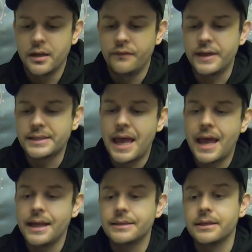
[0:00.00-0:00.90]
This
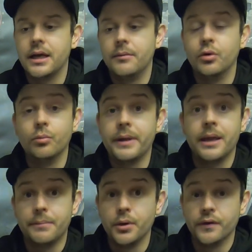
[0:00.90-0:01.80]
head, um,
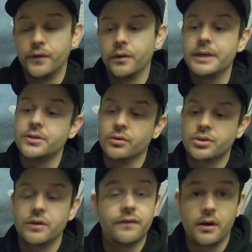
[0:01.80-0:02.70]
albeit beautiful, is
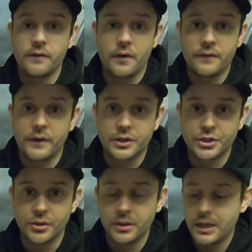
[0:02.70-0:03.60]
also very, very
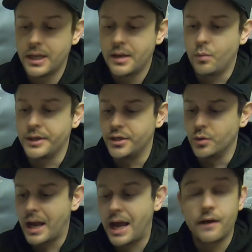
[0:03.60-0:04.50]
functional. We do
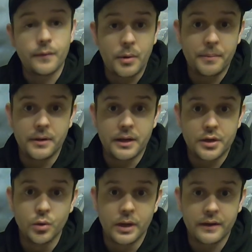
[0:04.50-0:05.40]
have a proper a
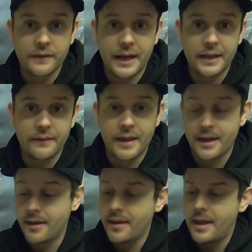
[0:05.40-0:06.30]
cooling fan in
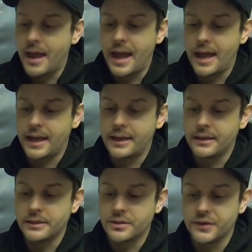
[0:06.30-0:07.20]
there,
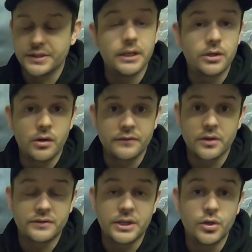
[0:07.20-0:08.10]
and the cylinder is
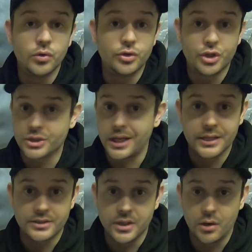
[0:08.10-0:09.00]
obviously cooled just like a
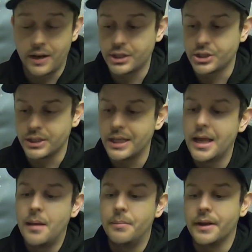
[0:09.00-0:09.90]
Zenoah engine,
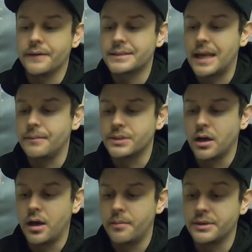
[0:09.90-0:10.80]
but at the same
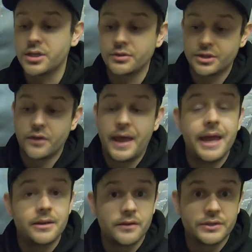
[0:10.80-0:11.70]
time, and so, so the
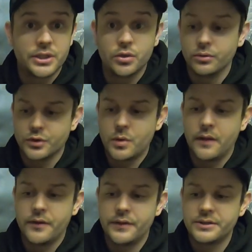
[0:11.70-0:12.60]
head is obviously cooled as well,
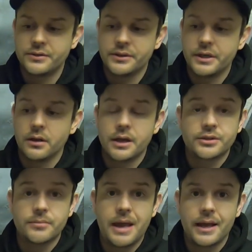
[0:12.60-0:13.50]
that this little
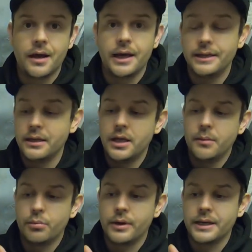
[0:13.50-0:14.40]
custom air guide
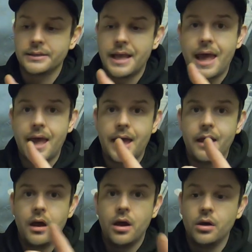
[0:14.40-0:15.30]
brings air
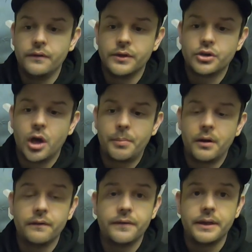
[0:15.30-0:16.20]
over the top
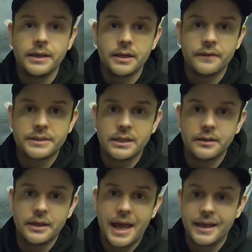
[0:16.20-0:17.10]
of the, uh, the
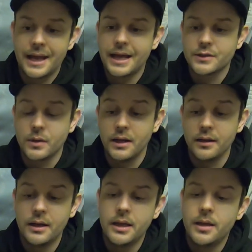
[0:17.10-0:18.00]
cylinder head as
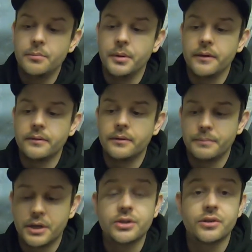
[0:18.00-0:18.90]
well. But
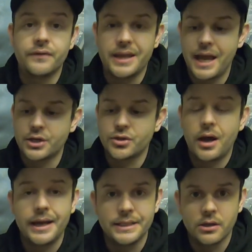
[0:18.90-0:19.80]
because of the extra
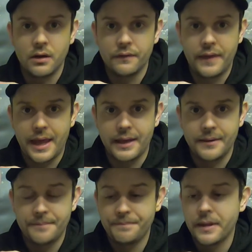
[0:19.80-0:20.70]
height of the head,
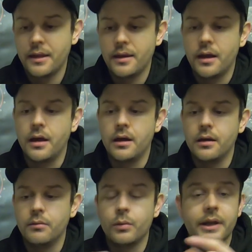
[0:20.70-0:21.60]

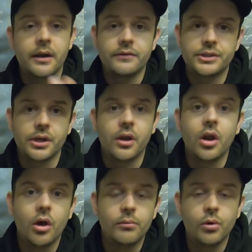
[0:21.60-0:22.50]
um, we get obviously a, a
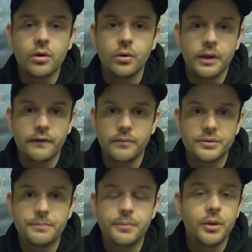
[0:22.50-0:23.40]
lot more cooling from
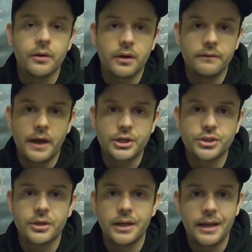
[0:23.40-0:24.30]
pure
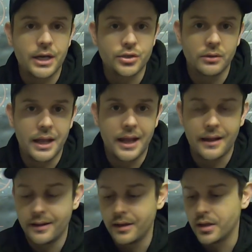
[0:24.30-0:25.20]
convection and natural
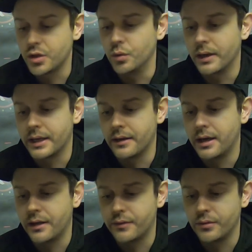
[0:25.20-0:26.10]
air cooling
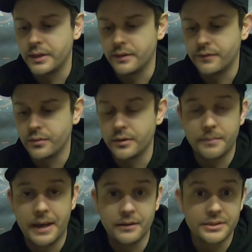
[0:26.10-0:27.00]
uh, through the through the
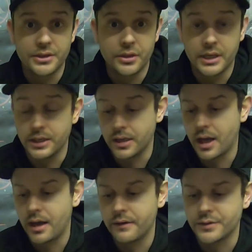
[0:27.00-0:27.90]
panels in your in your
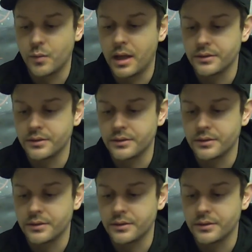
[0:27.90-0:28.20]
car as well.